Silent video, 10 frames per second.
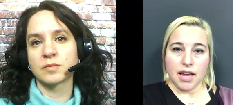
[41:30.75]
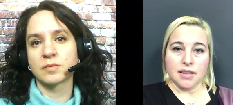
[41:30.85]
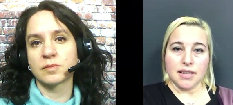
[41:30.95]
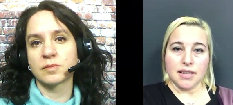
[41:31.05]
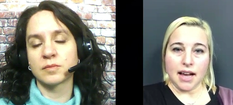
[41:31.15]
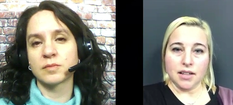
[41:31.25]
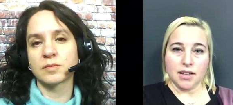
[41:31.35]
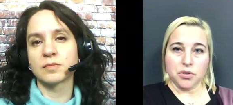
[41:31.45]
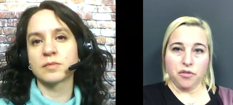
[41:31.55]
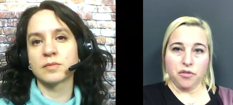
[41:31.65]
Speaker 1: dads who have
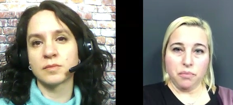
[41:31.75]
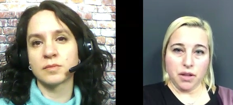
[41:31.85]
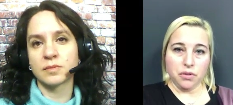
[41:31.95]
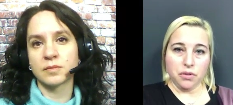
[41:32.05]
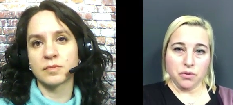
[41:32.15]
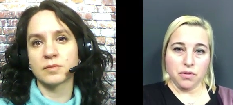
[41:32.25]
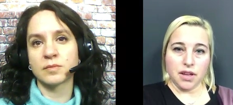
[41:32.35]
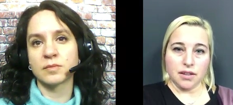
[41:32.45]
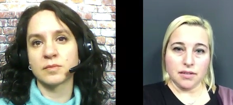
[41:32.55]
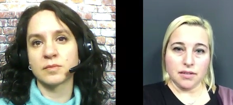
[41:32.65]
been through this,
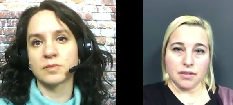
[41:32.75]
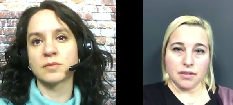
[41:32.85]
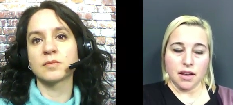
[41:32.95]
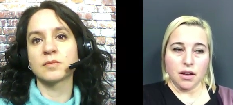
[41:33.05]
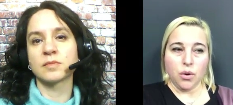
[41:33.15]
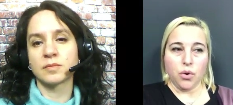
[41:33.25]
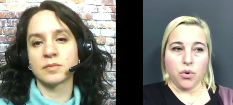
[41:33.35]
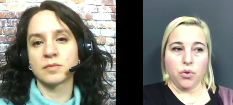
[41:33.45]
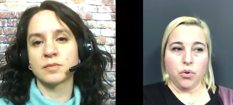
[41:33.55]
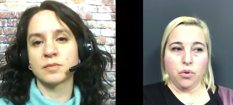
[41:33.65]
who
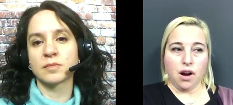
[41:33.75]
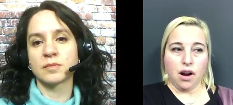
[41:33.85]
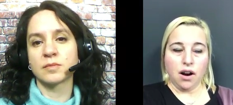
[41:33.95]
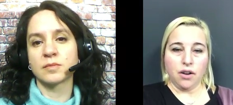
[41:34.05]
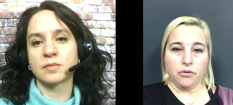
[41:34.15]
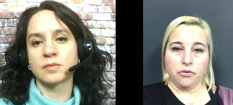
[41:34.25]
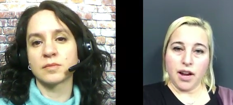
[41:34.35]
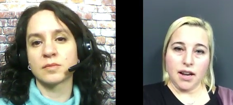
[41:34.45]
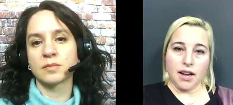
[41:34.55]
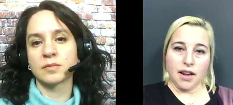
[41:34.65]
are
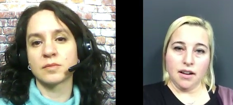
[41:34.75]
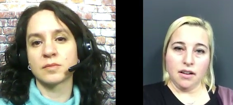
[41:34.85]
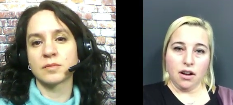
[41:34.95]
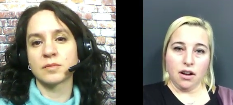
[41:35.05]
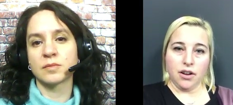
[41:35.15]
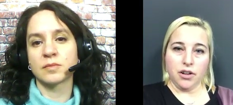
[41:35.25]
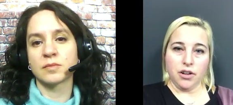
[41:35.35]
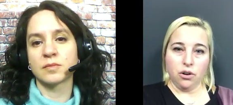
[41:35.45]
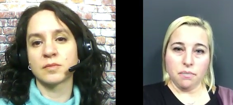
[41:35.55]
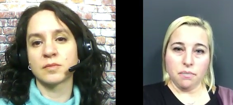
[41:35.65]
fighting on your
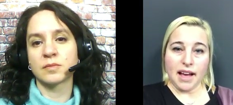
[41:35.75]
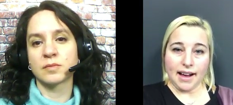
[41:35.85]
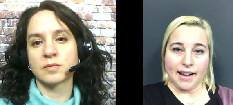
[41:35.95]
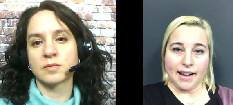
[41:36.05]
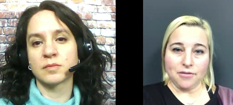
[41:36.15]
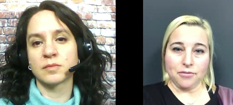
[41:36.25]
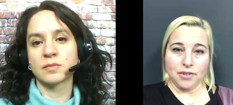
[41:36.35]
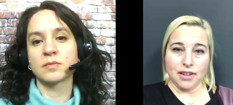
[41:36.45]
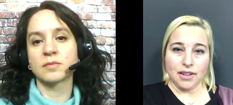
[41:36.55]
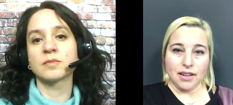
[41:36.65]
behalf
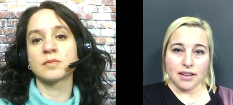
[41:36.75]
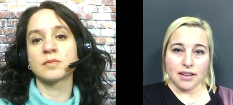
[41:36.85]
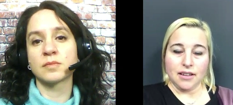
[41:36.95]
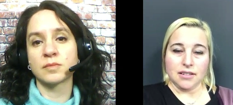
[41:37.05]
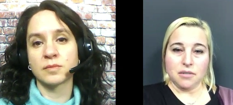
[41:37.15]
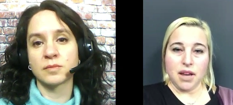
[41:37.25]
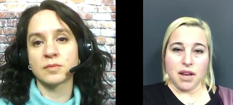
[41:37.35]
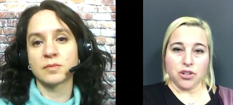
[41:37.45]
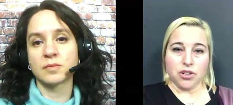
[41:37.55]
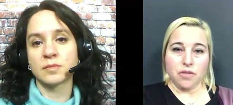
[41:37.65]
to make sure that
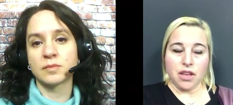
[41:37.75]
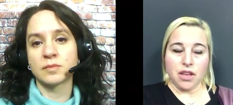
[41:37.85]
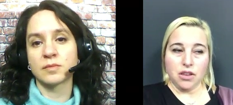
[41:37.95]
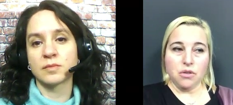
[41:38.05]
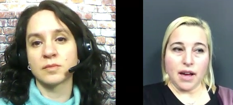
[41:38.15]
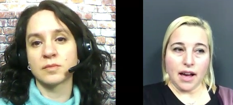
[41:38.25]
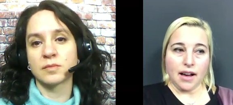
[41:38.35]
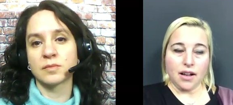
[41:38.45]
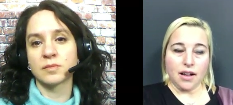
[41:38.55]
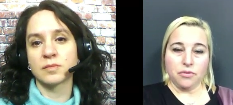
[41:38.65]
you have all
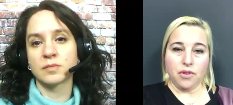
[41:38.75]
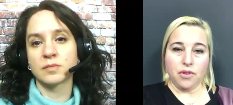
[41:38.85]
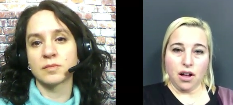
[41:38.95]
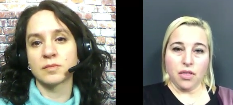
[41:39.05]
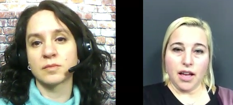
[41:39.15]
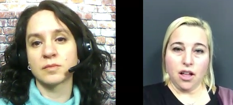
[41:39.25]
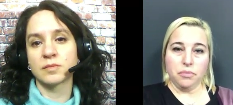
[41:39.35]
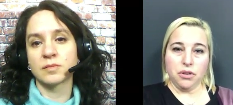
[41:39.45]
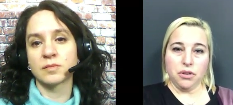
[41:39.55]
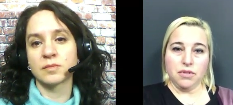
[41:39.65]
the help you need
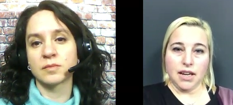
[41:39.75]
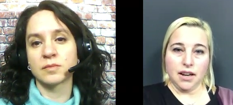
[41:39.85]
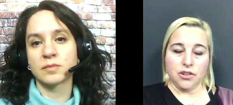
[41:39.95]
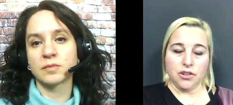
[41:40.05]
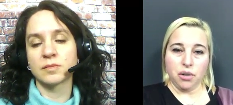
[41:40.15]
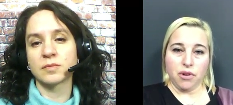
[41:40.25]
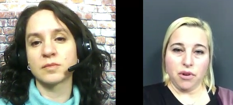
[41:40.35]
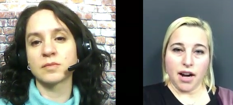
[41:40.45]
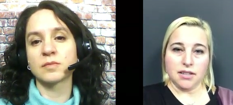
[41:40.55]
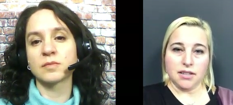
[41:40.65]
during pregnancy and
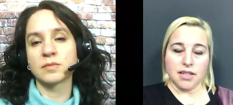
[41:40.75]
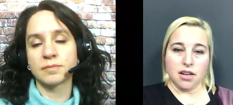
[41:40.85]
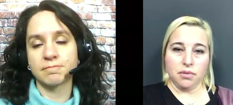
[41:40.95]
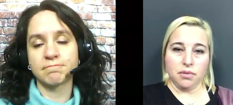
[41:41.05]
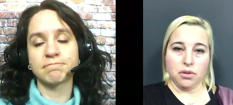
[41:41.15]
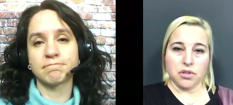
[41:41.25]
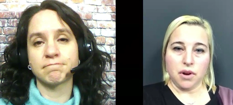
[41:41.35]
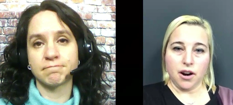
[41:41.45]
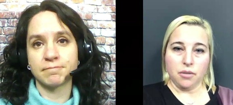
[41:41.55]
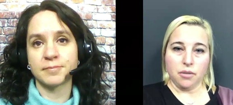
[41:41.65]
postpartum to
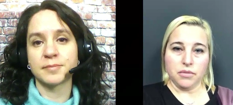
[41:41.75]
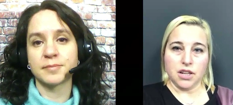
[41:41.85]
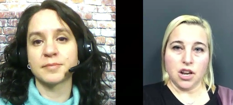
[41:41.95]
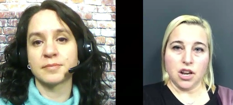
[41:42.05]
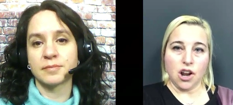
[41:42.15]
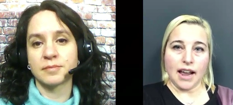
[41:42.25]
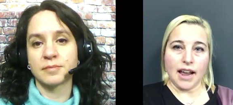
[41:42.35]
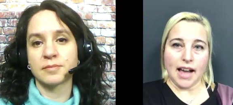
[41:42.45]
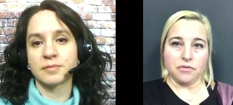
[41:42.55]
not have to